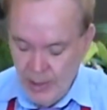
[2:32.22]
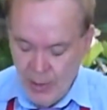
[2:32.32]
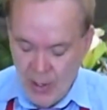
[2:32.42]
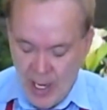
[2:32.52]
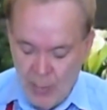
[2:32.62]
So
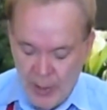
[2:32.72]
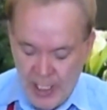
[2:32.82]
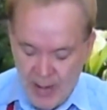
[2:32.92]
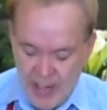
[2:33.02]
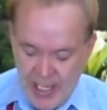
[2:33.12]
now I'm
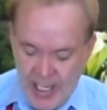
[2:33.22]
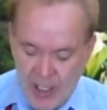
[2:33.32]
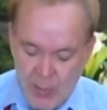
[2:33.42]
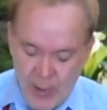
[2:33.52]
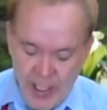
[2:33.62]
working on my
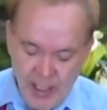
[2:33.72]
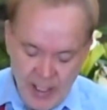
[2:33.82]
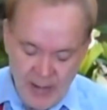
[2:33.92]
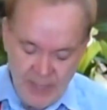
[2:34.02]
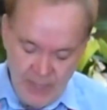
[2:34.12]
inner ring
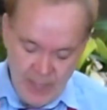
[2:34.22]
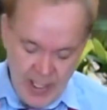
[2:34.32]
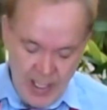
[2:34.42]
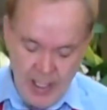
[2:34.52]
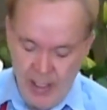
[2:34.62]
of
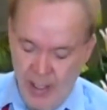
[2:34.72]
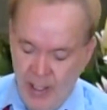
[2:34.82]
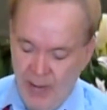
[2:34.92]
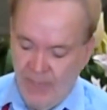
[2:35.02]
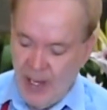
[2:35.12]
my
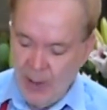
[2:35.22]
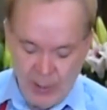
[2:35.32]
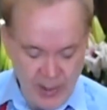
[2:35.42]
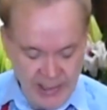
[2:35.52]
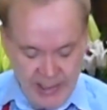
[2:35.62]
Flower
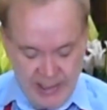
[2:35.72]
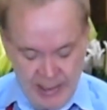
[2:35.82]
Crazy